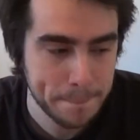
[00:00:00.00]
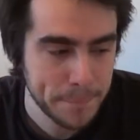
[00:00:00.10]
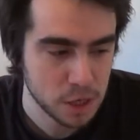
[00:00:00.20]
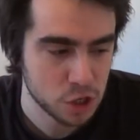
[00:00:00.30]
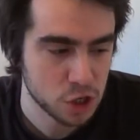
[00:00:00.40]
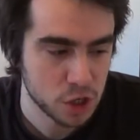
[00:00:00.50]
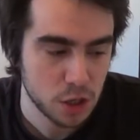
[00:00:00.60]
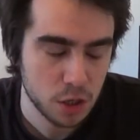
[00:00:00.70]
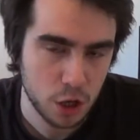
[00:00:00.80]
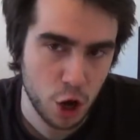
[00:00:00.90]
but
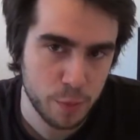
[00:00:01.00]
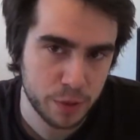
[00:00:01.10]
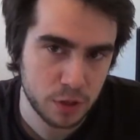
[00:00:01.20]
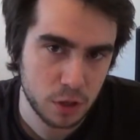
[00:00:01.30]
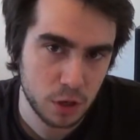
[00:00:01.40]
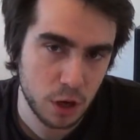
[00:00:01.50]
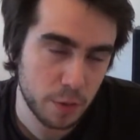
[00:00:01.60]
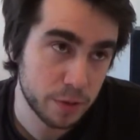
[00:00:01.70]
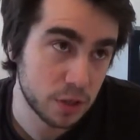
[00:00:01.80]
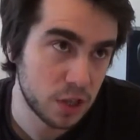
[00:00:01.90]
up
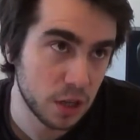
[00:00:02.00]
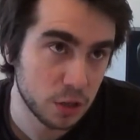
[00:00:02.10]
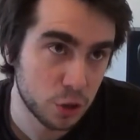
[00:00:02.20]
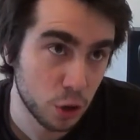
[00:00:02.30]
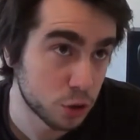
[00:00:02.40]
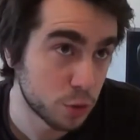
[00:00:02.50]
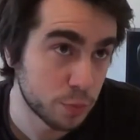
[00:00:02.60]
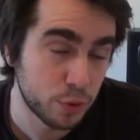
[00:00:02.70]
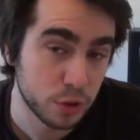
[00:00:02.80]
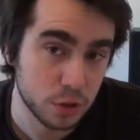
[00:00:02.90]
until a certain
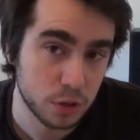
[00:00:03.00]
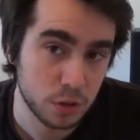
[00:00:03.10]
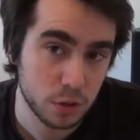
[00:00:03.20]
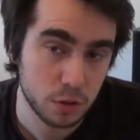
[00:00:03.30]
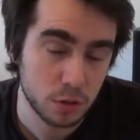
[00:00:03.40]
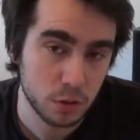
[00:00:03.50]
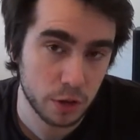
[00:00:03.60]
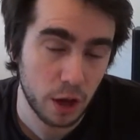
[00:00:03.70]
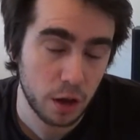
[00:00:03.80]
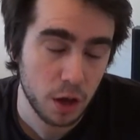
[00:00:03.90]
point,
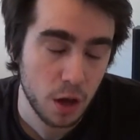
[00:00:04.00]
okay?